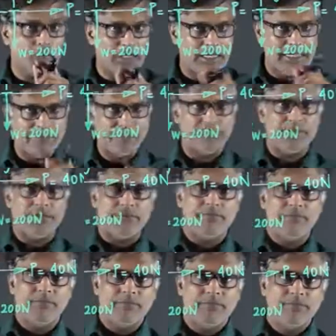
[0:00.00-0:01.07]
to the left.
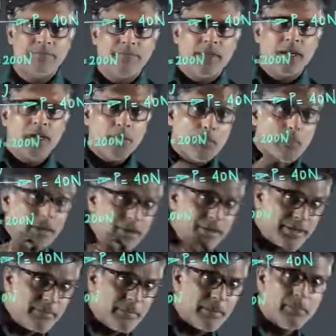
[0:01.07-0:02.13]

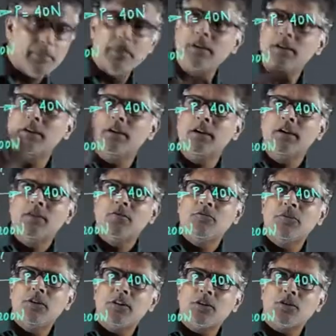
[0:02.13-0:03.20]
But remember,
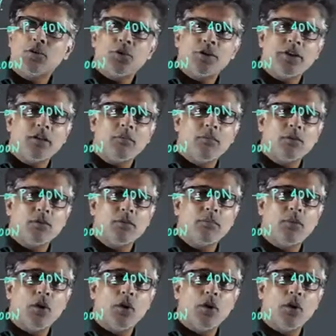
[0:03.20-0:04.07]
we are talking about a